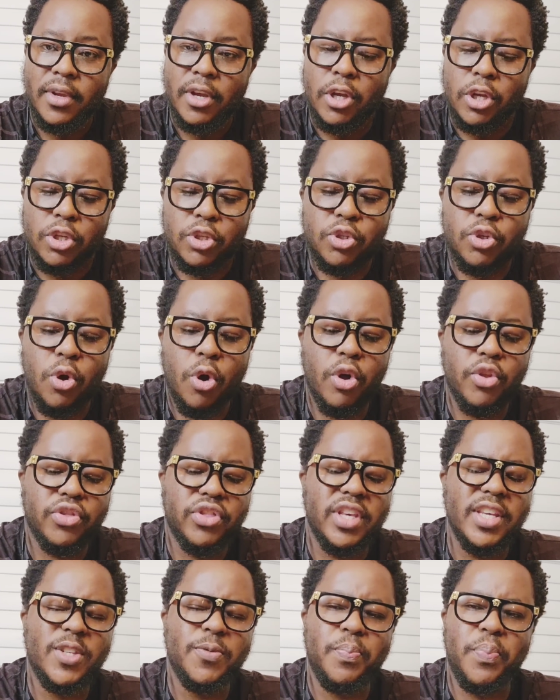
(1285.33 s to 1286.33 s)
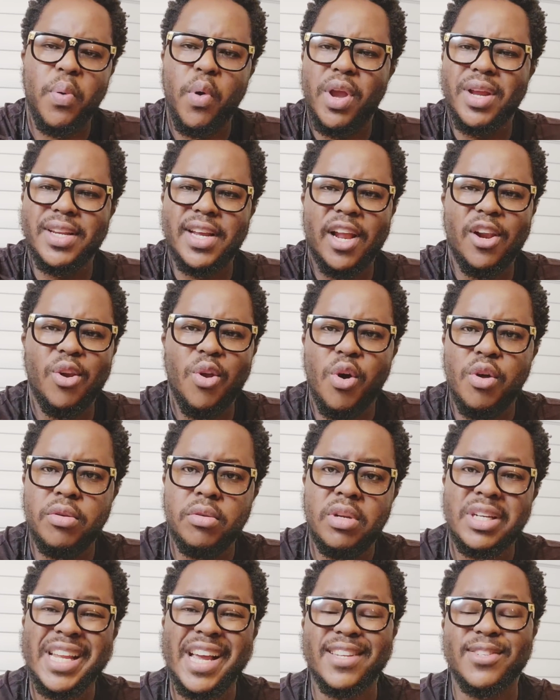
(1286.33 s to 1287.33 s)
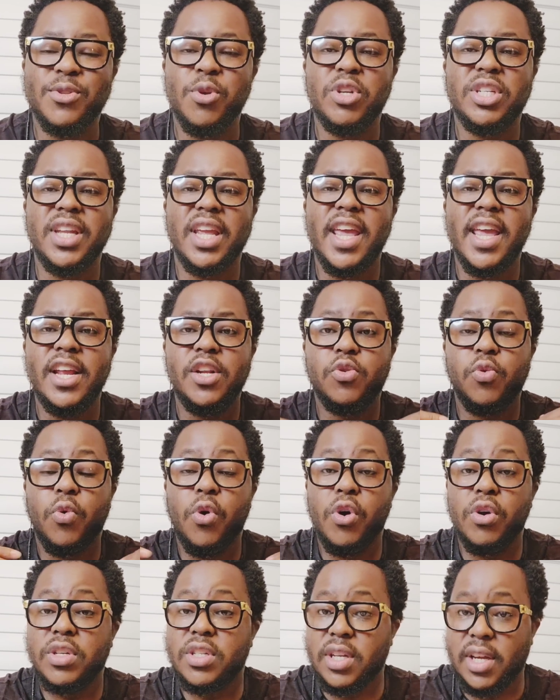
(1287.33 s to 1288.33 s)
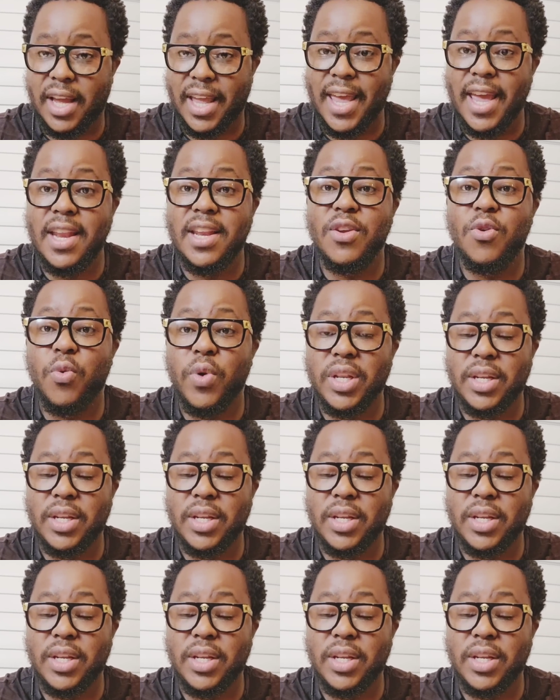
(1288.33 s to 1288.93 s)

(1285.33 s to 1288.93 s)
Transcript: So this point alone does not aid water anyway,